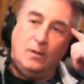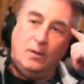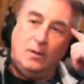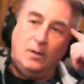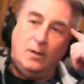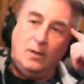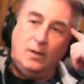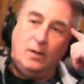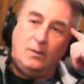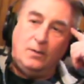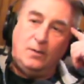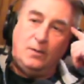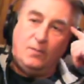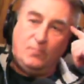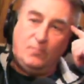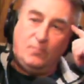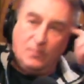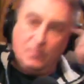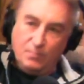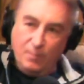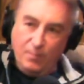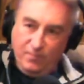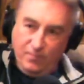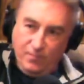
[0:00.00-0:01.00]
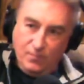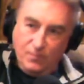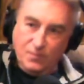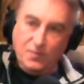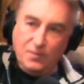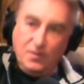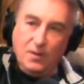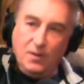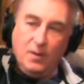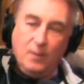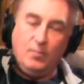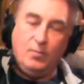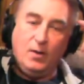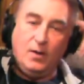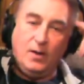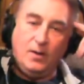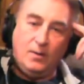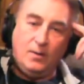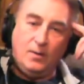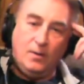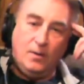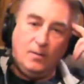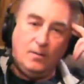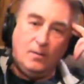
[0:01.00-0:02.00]
And that was my first time
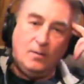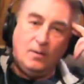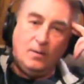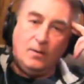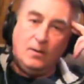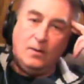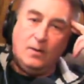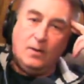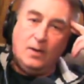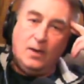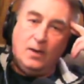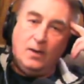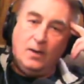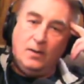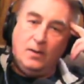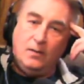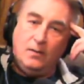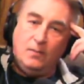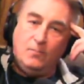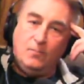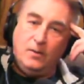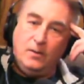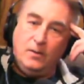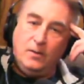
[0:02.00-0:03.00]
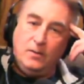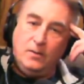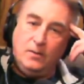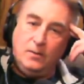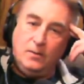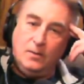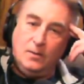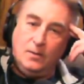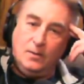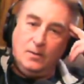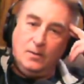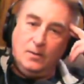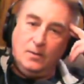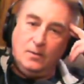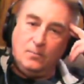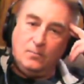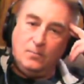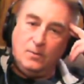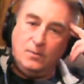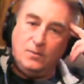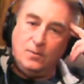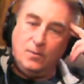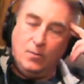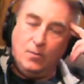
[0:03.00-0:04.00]
playing there. And then we uh,
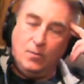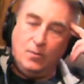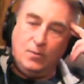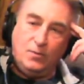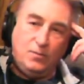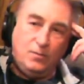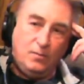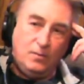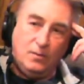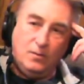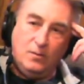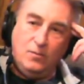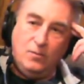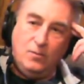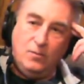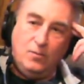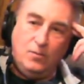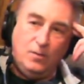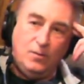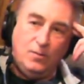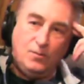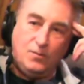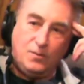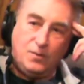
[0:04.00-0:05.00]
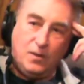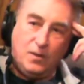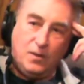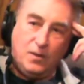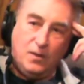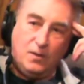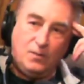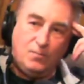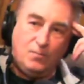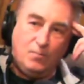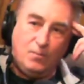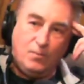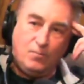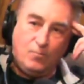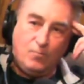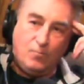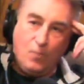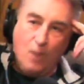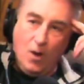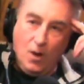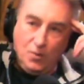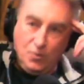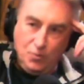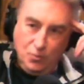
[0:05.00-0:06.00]
we started doing the New Year's gigs with
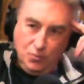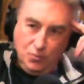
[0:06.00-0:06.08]
Rush.